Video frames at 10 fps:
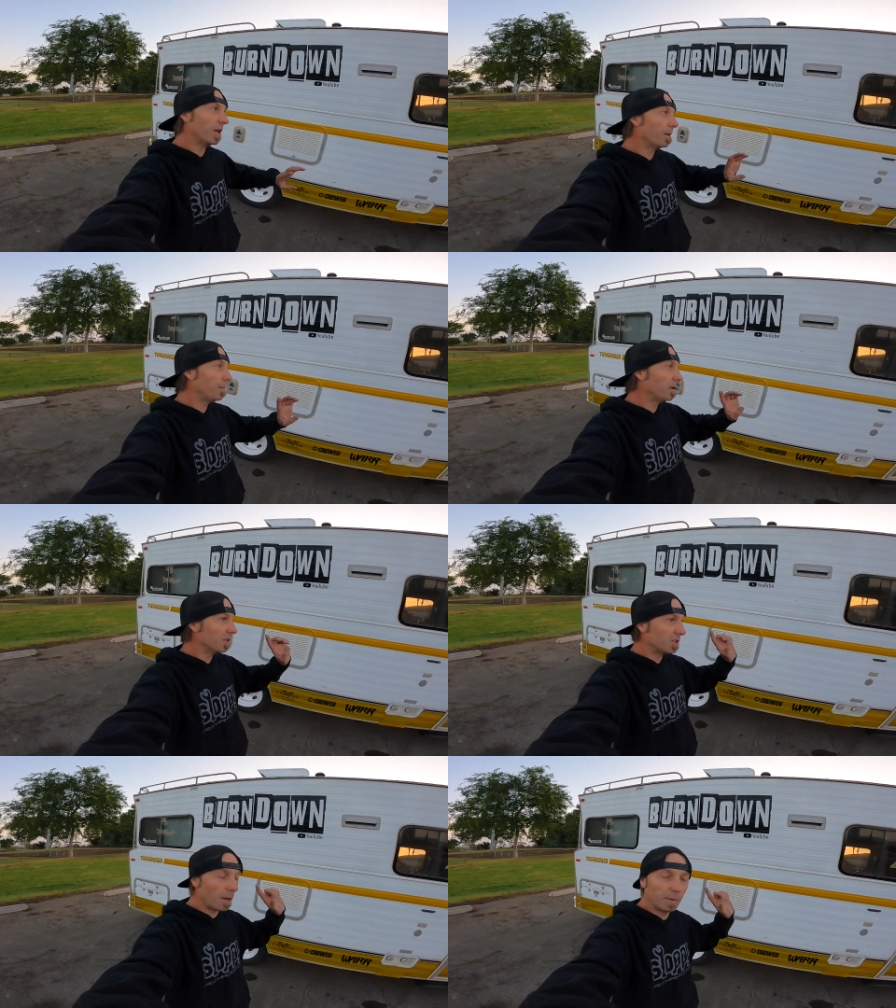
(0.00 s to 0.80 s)
ended up putting
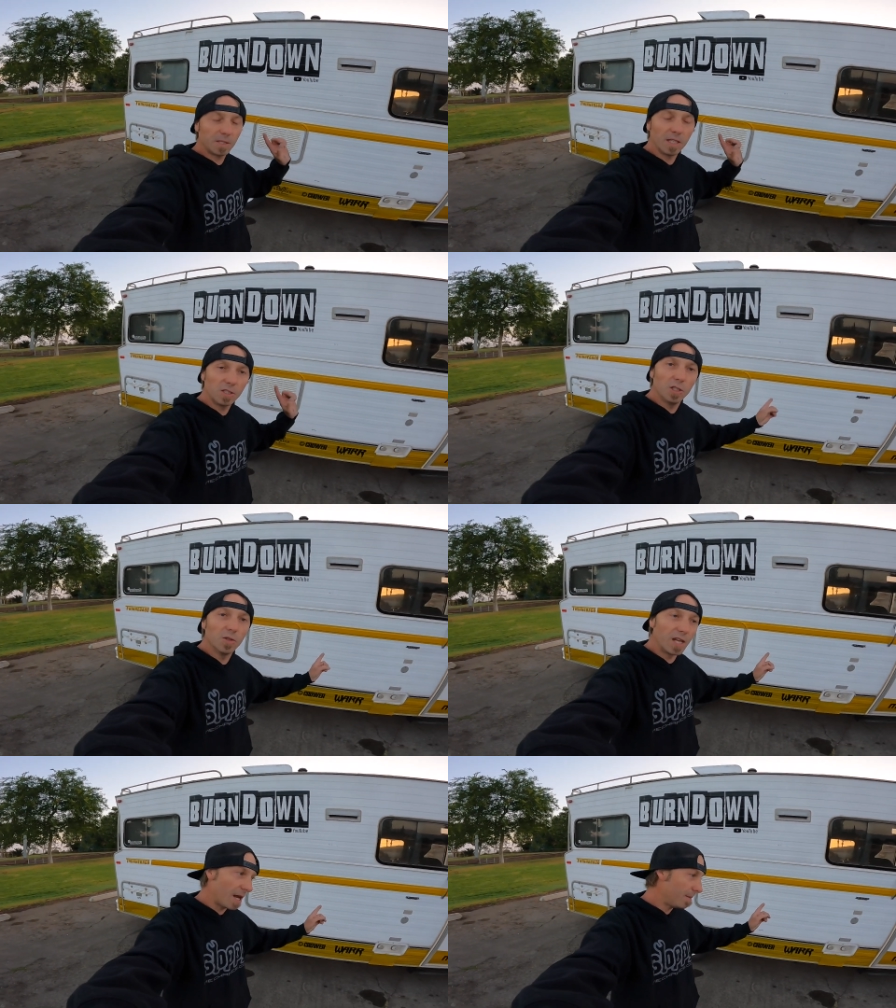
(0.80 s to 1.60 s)
a sloppy stage
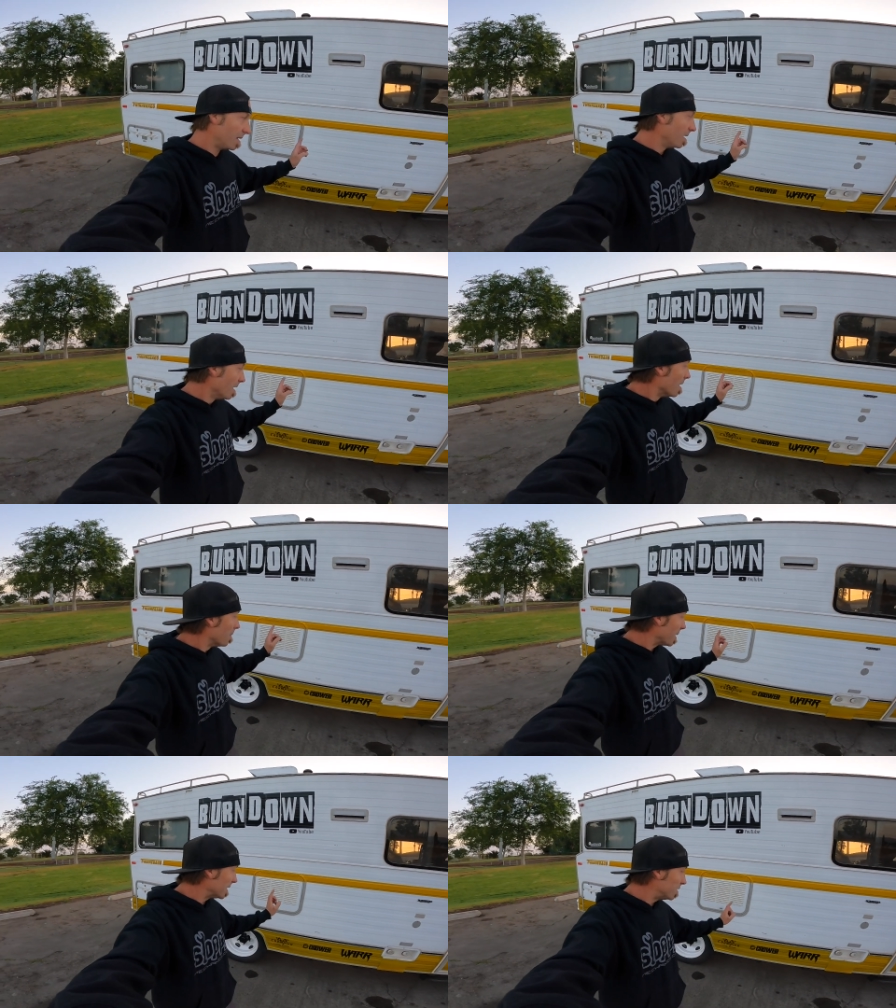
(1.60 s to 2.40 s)
two cam in,
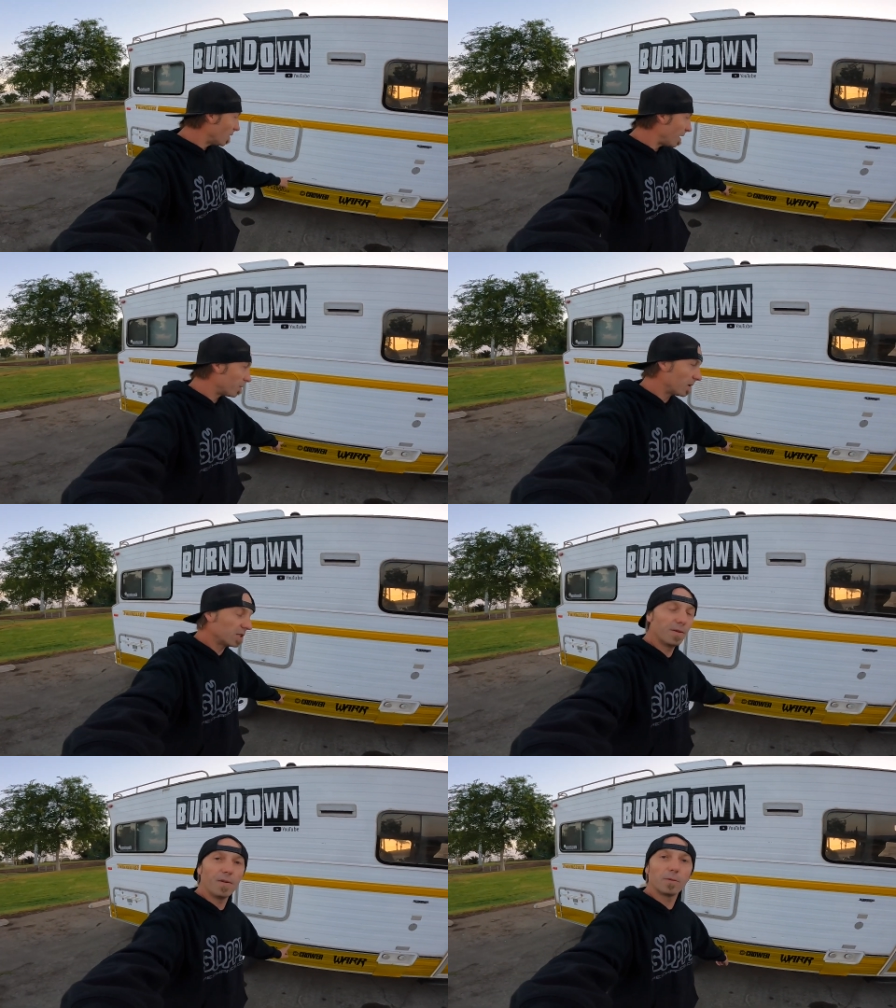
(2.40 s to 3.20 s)
but I still have the
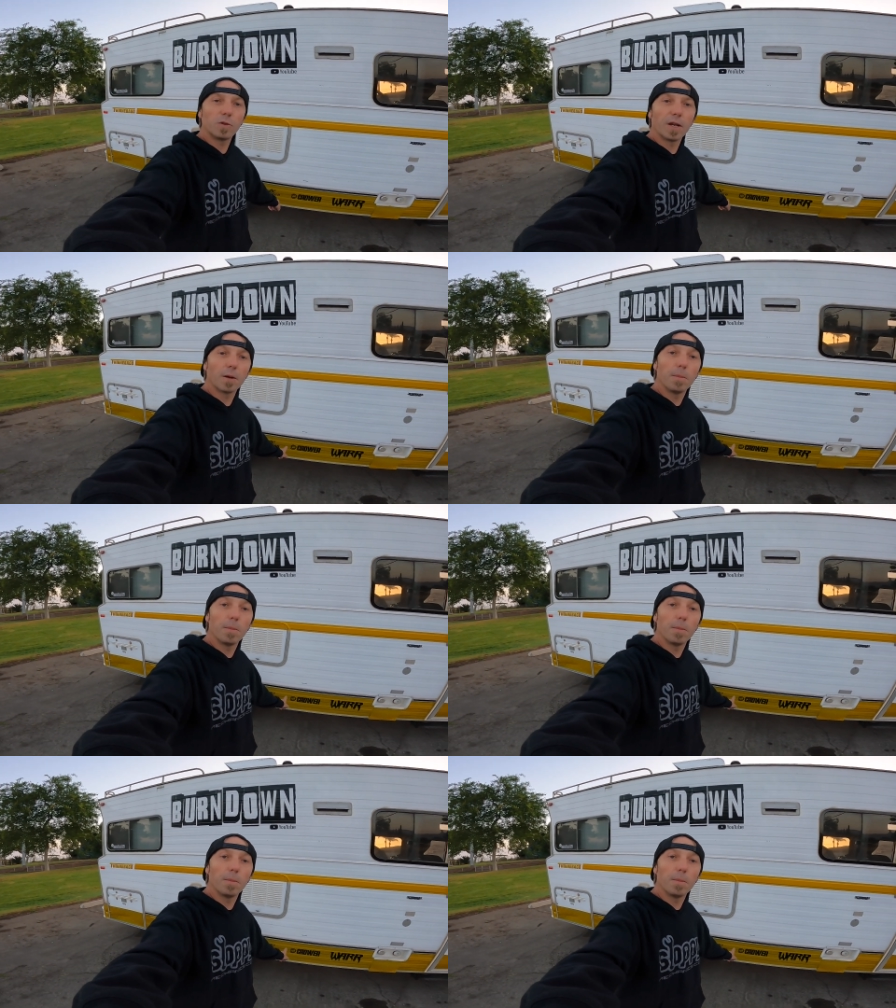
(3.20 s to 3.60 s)
rest of the valve train